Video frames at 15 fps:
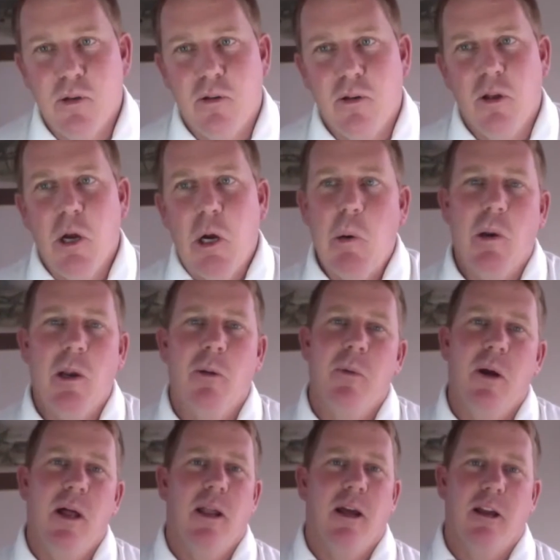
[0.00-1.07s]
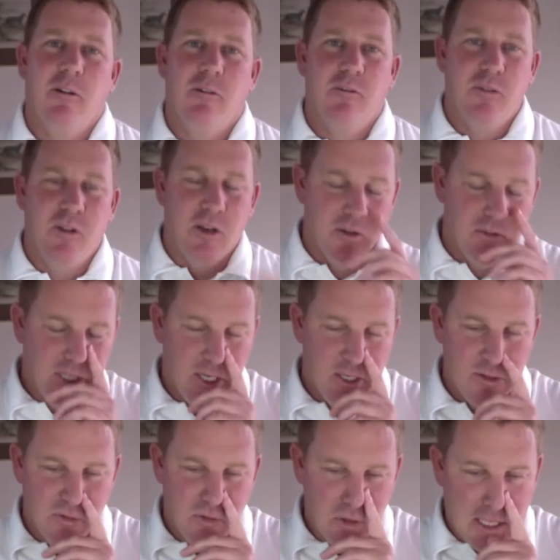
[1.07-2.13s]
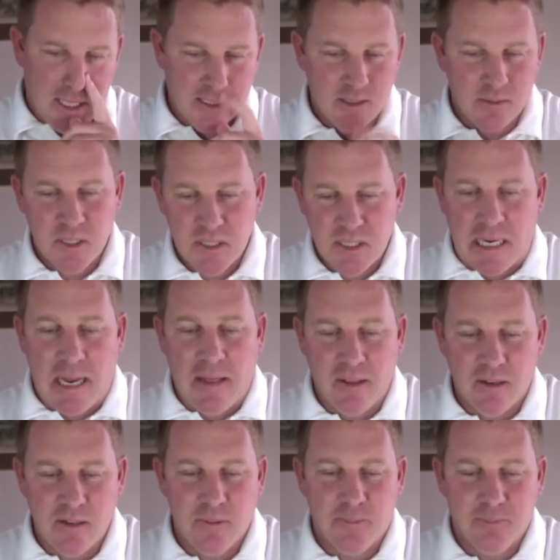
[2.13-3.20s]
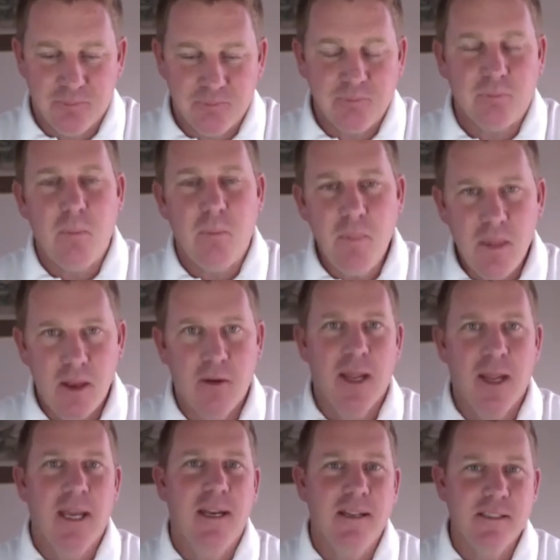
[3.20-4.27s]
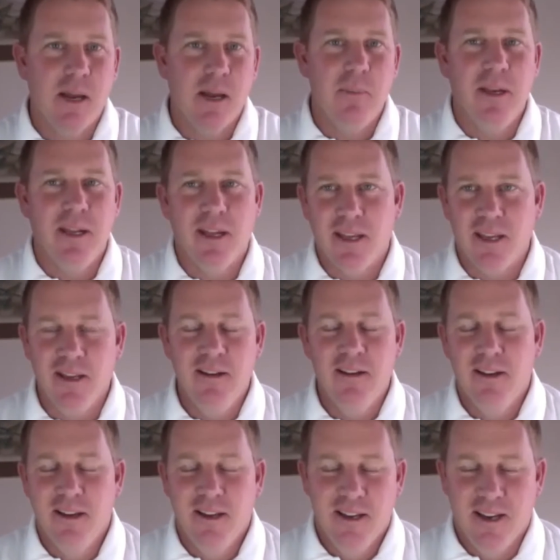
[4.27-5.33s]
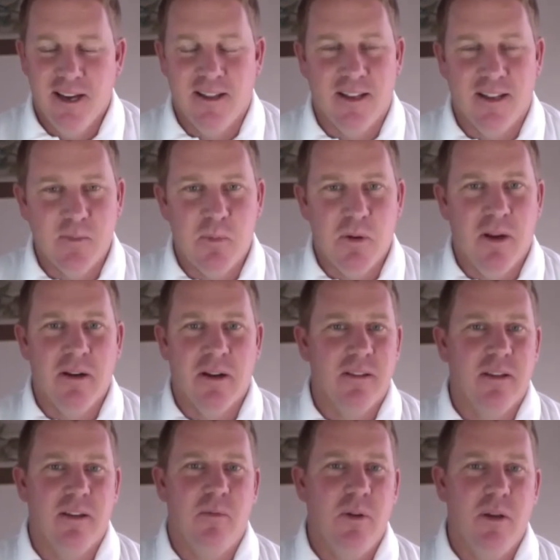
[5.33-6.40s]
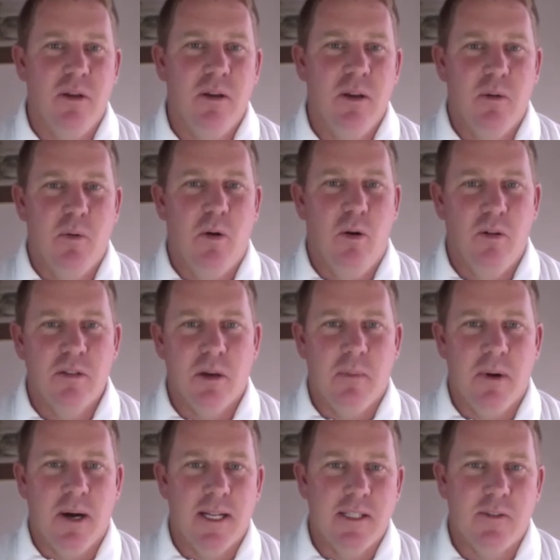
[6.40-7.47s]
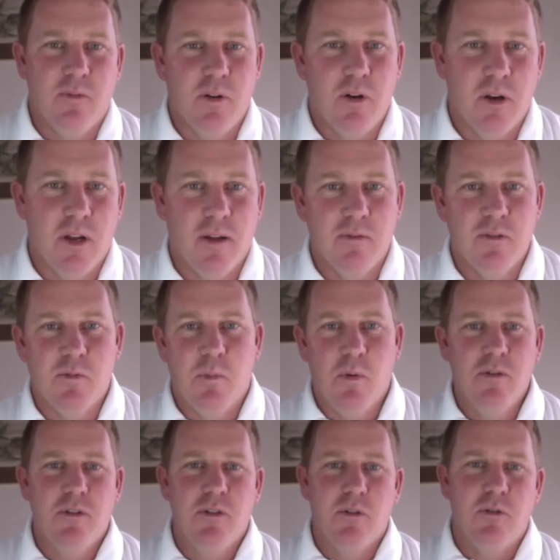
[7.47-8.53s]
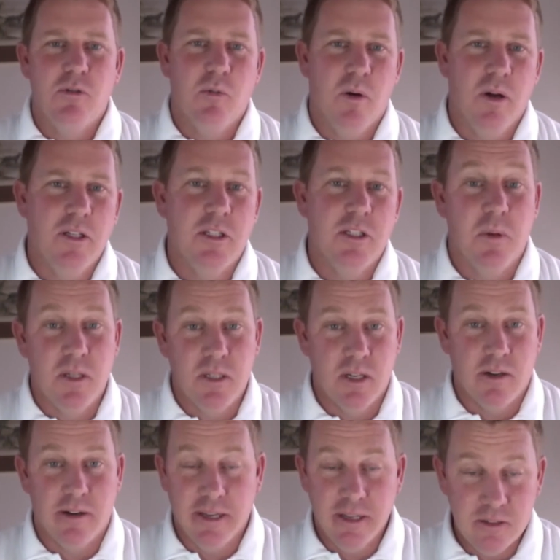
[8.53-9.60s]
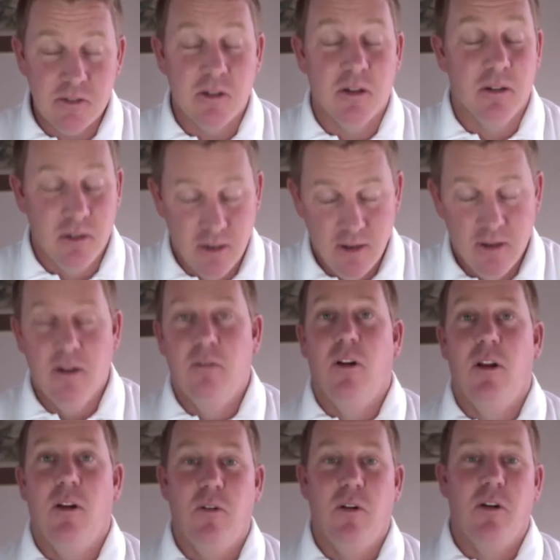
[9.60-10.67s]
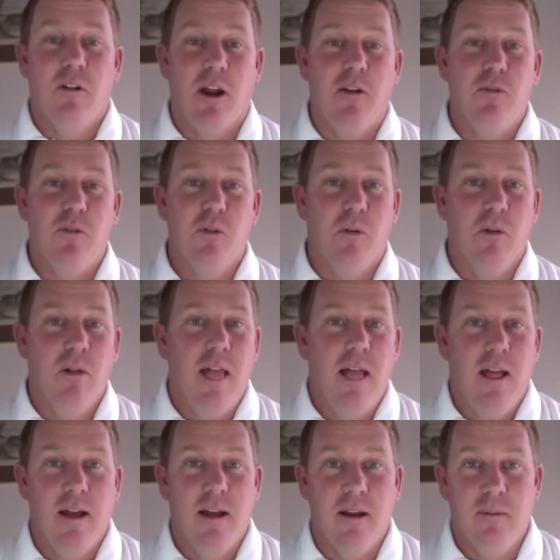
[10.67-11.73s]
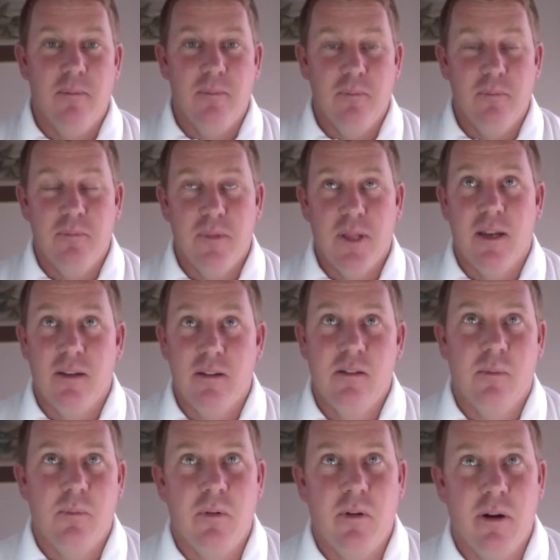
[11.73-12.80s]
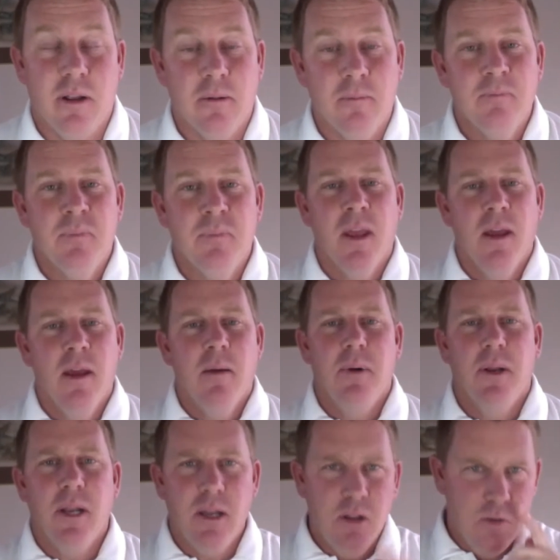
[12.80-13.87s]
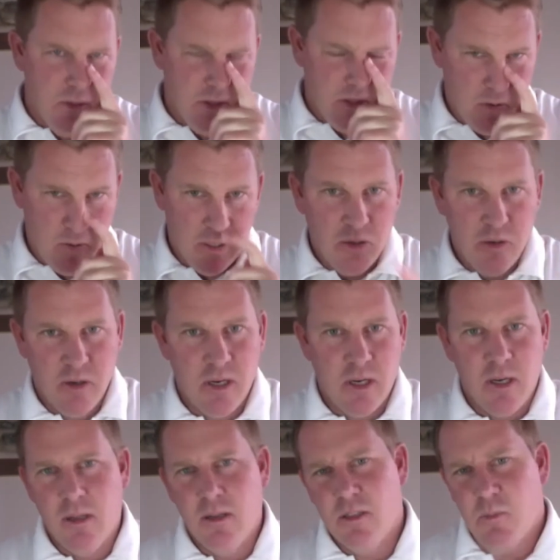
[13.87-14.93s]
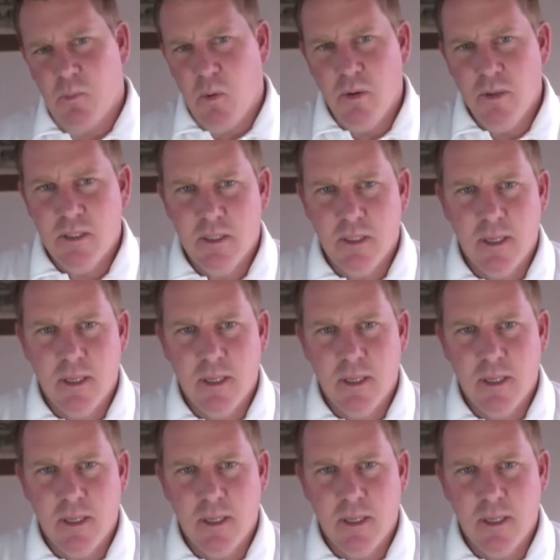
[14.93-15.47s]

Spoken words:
Yeah, well, I've chatted to you guys. I'm just glad that cricket is happening again. I think it's brilliant. I think we lose our minds if we don't have sport to watch, especially cricket. So very, very grateful that it is up and running. But you're also quite good at another sport,